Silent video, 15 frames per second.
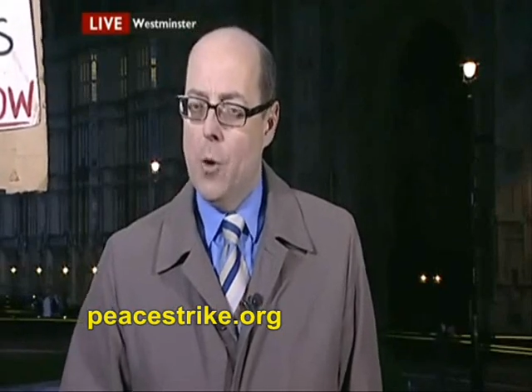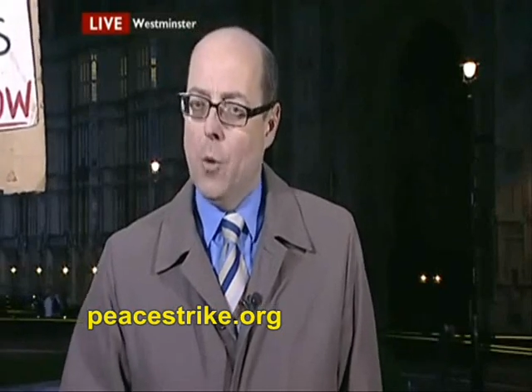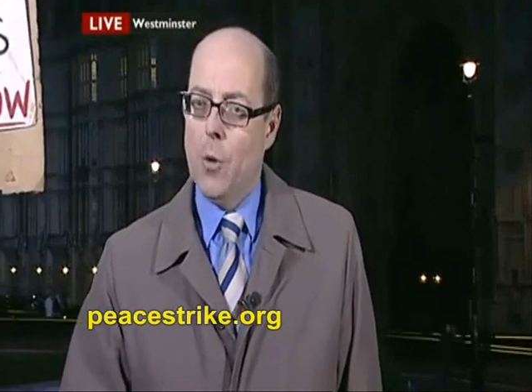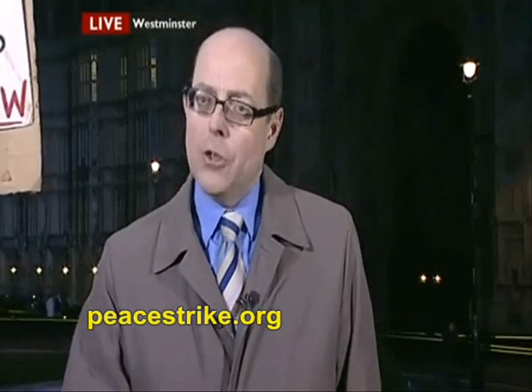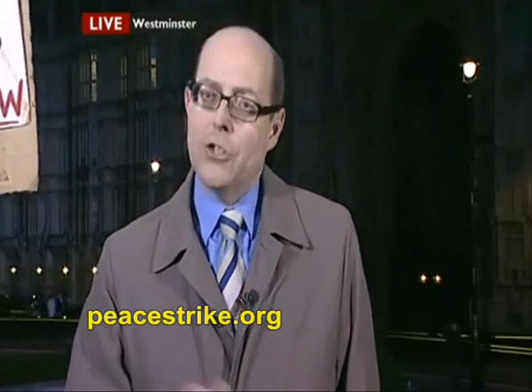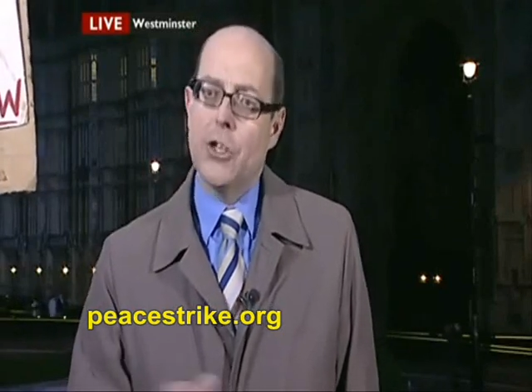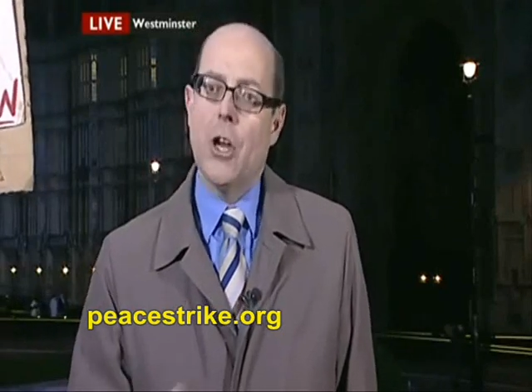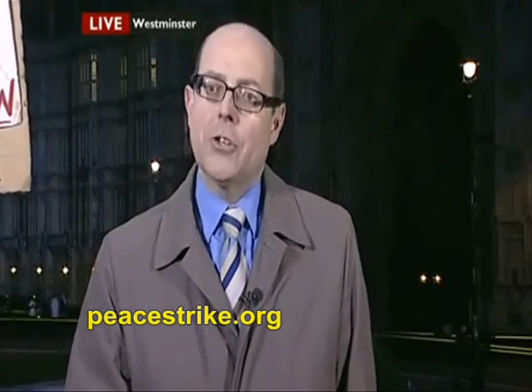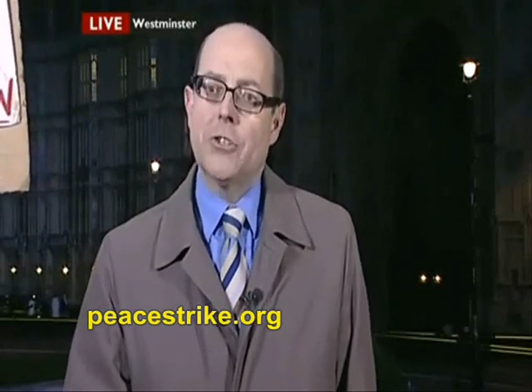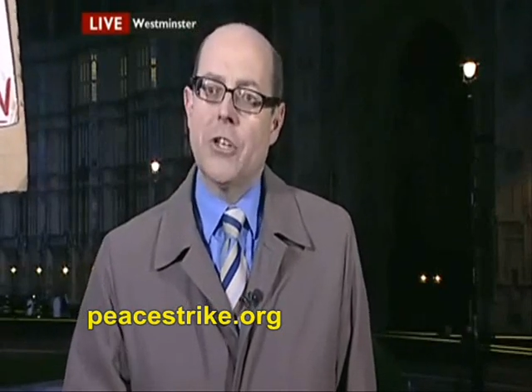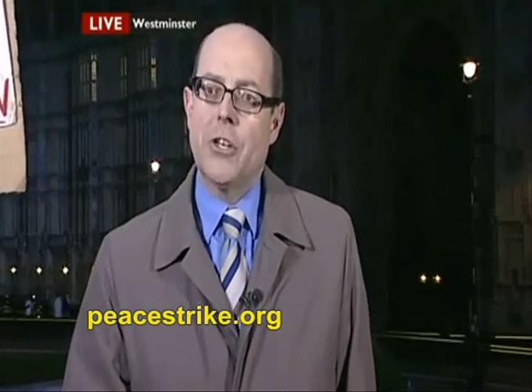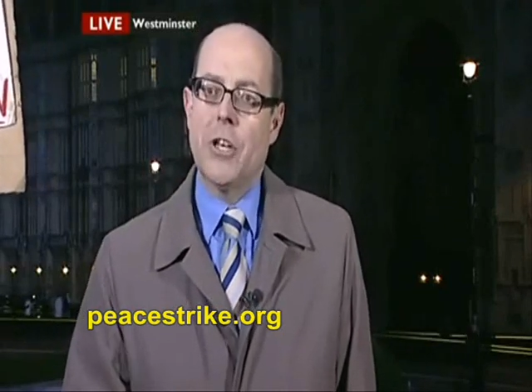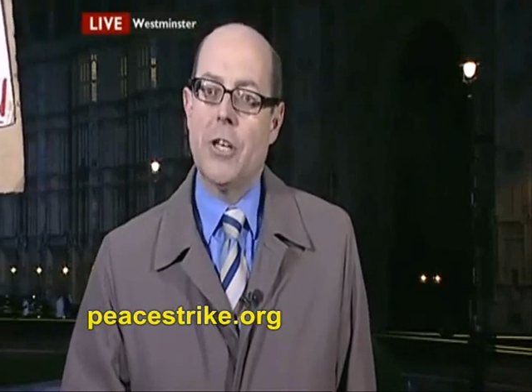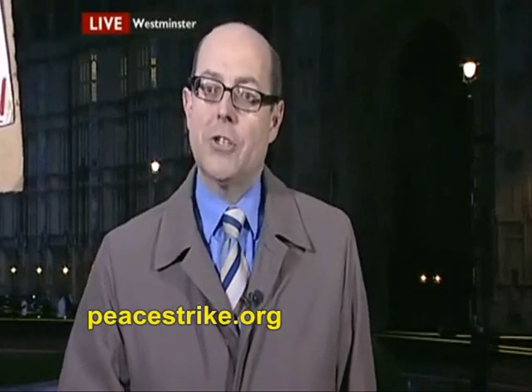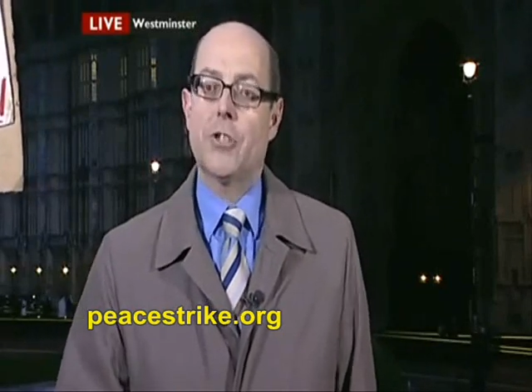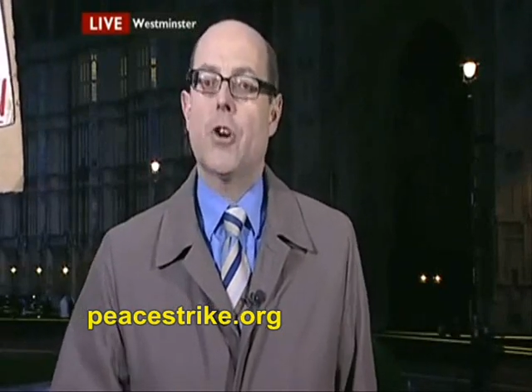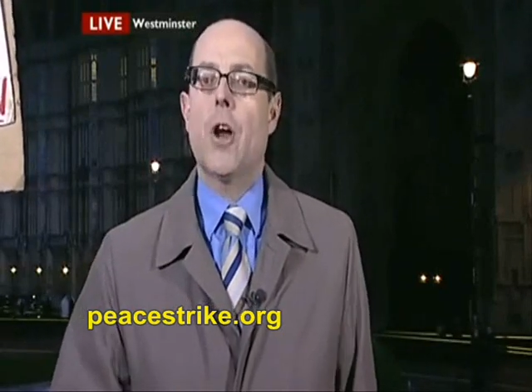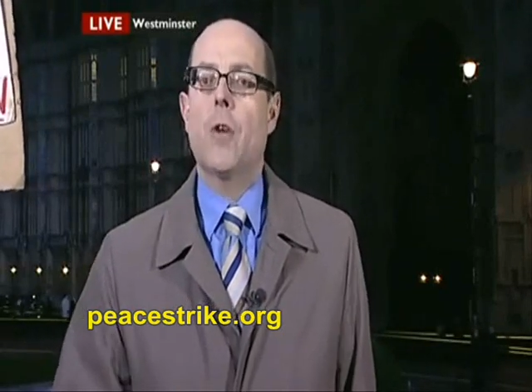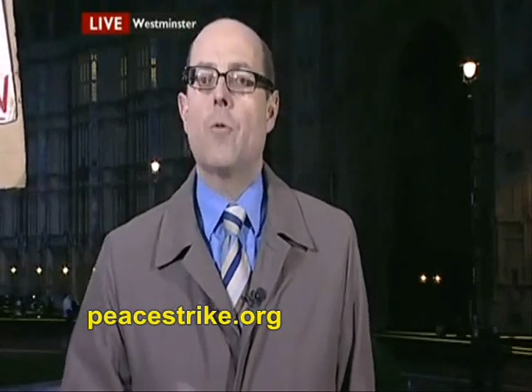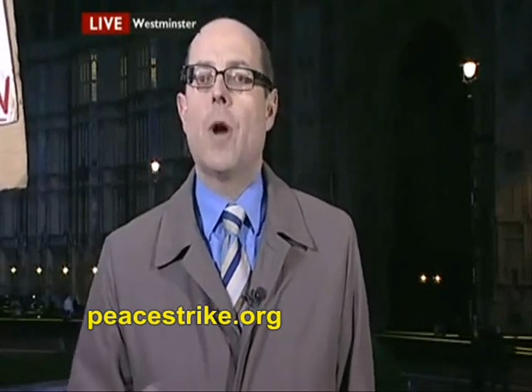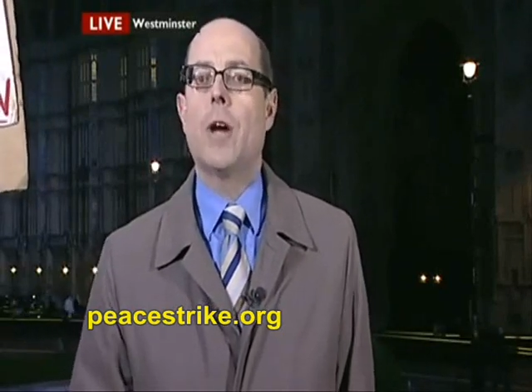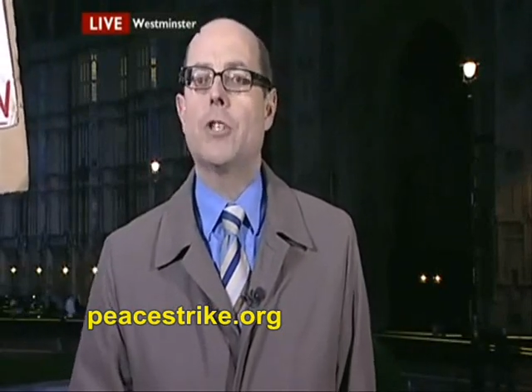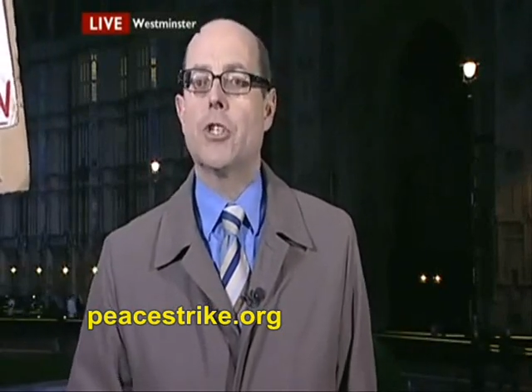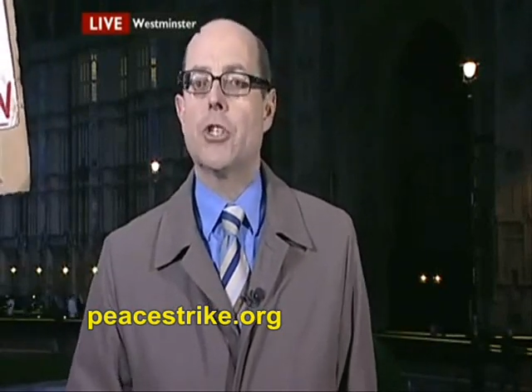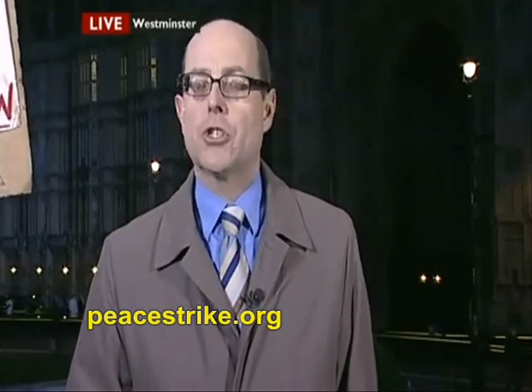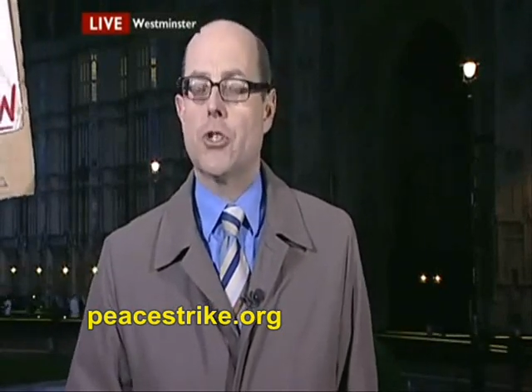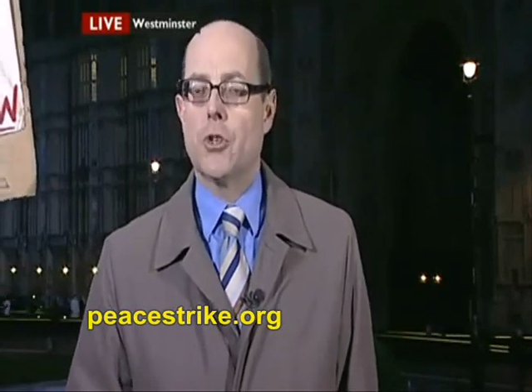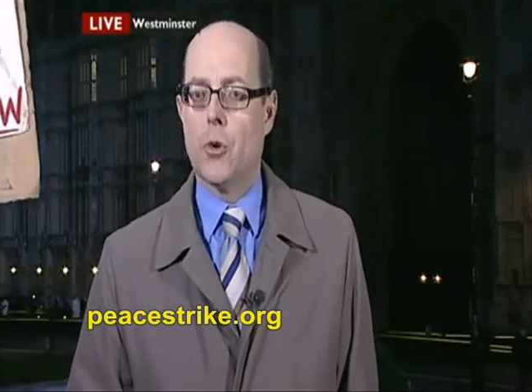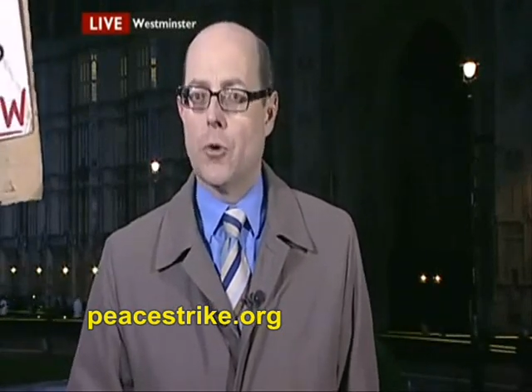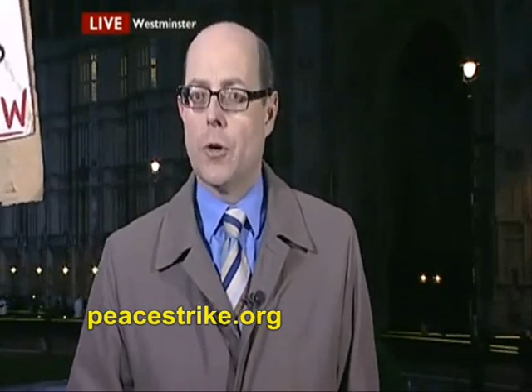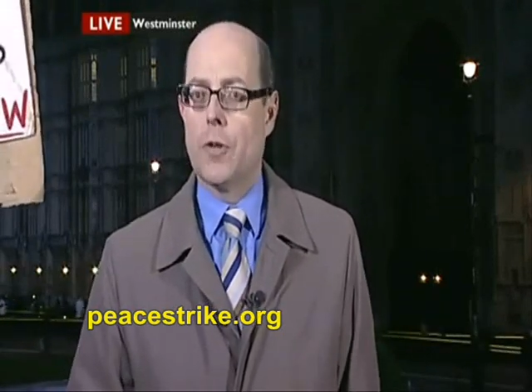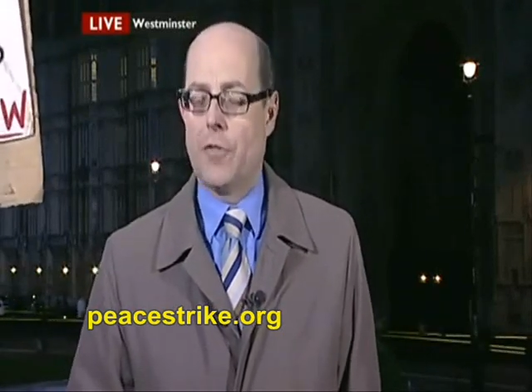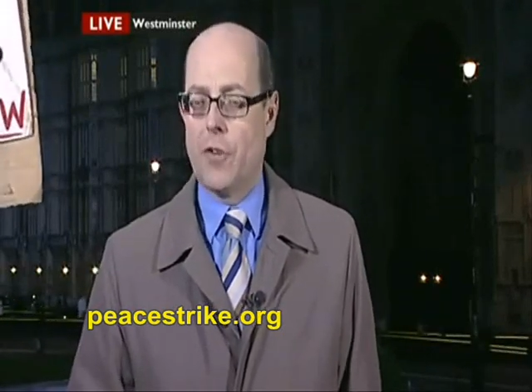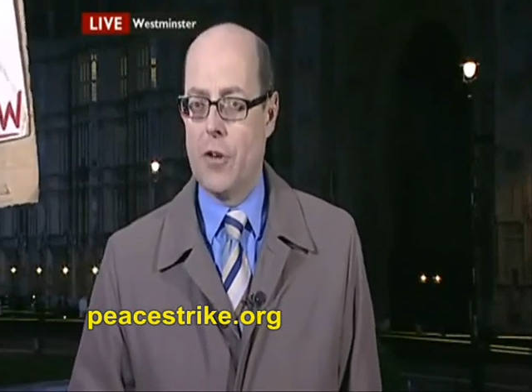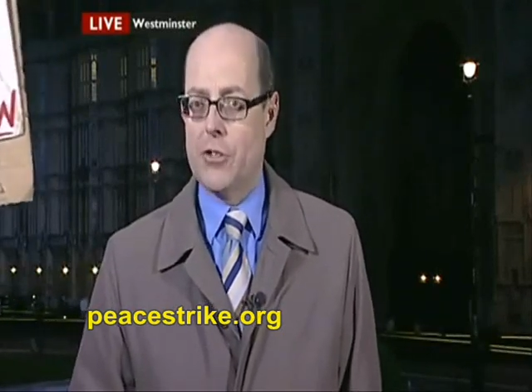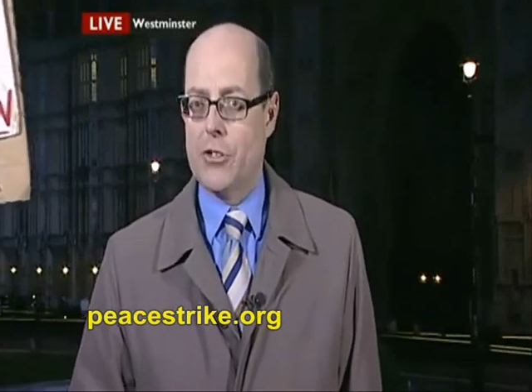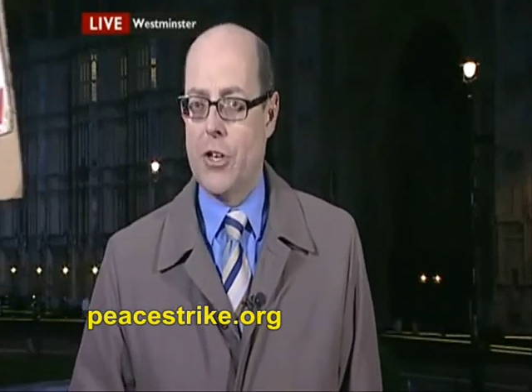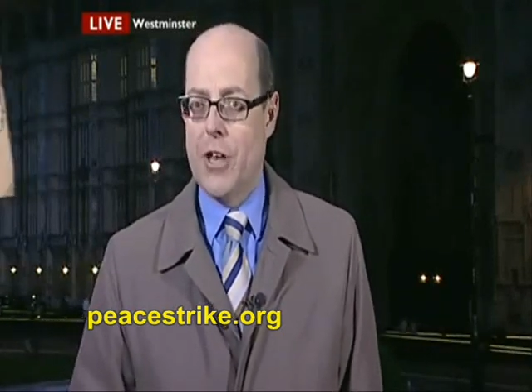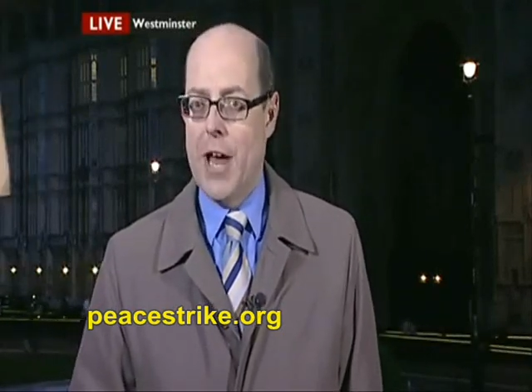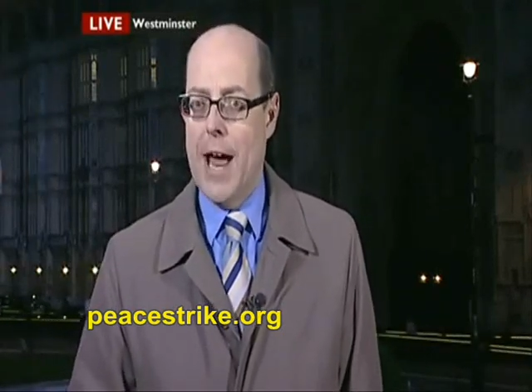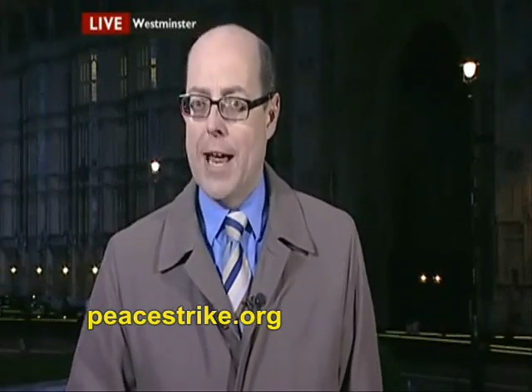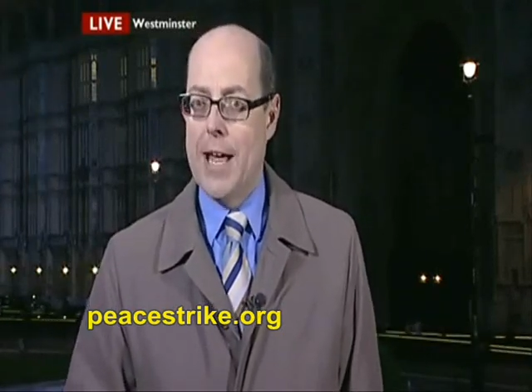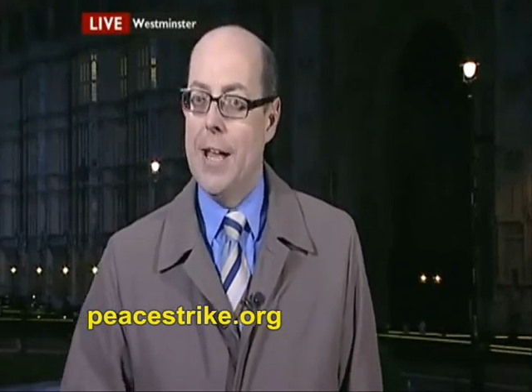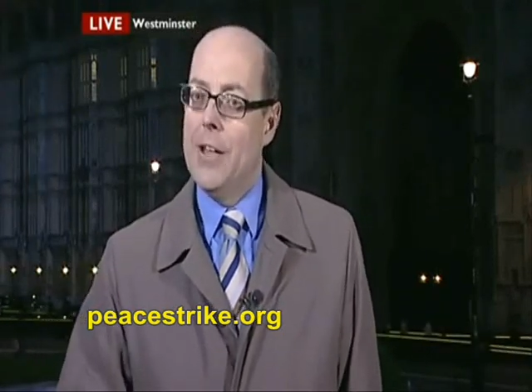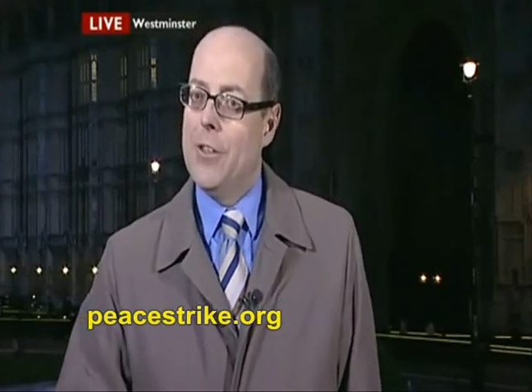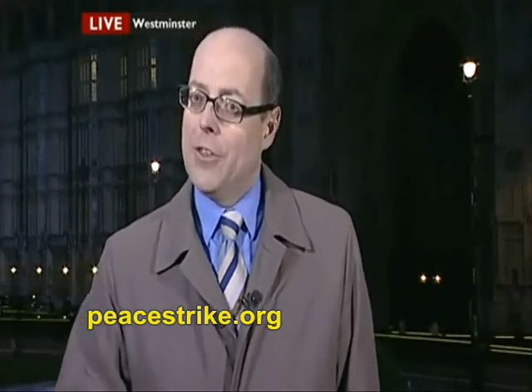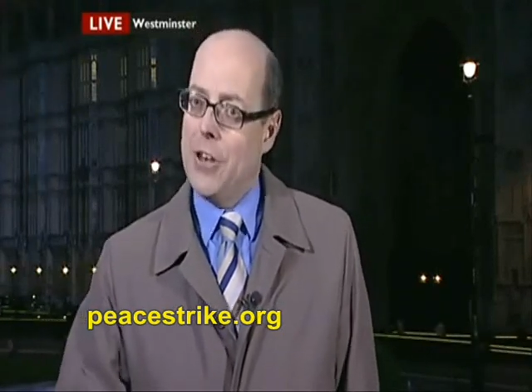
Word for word: What the Chancellor did is try and write a story for us today,